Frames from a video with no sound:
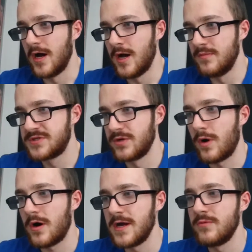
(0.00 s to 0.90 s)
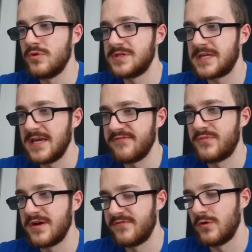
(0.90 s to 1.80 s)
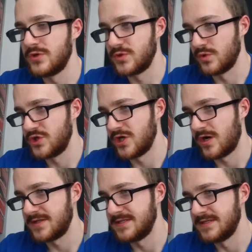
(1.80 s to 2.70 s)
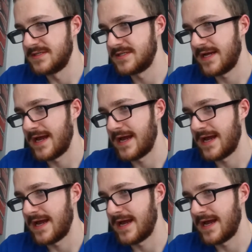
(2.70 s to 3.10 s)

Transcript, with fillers: Um, so I would give my vote to Uncharted,